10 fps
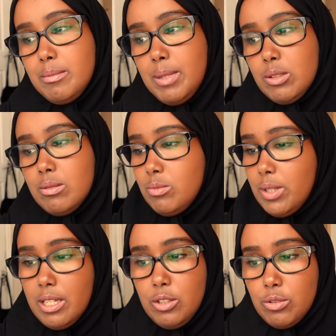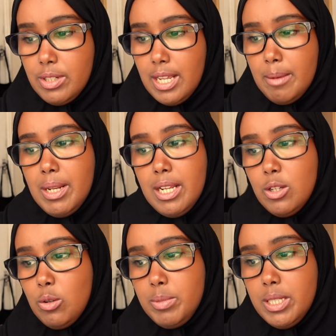about whether you're an M L
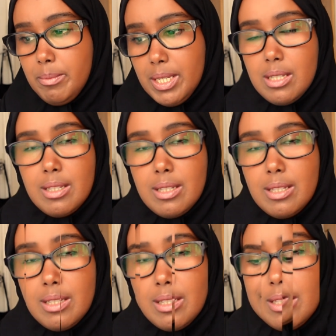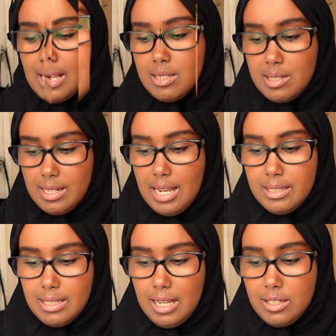A or B M S. So this last
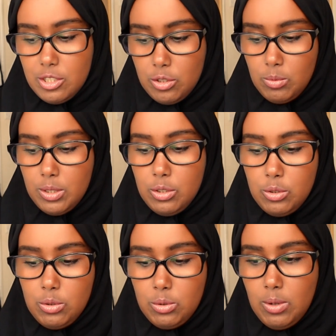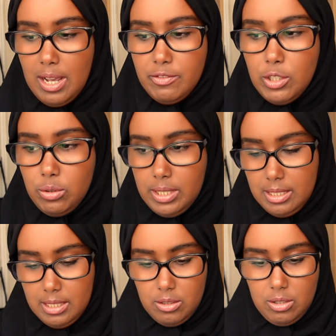slide, I just want you to have a look
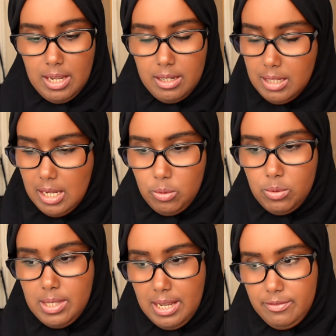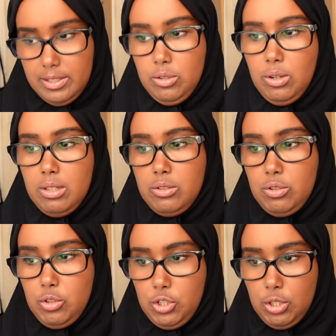at it, and I always have it on
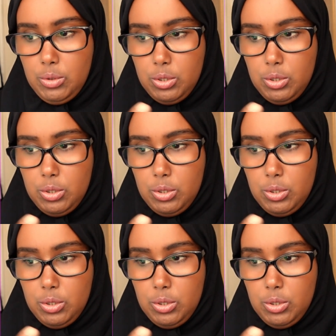to show